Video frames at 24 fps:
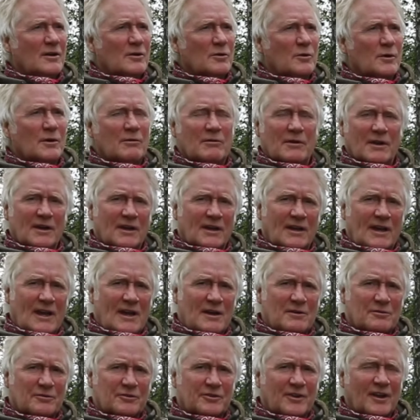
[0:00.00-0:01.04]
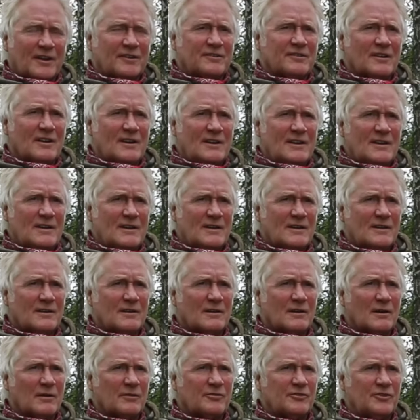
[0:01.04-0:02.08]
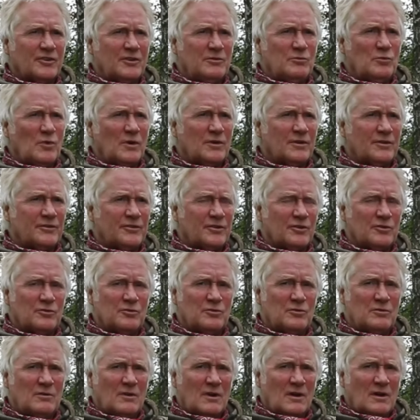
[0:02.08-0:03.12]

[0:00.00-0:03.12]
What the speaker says: where it counts. Actually, I've seen 1 or 2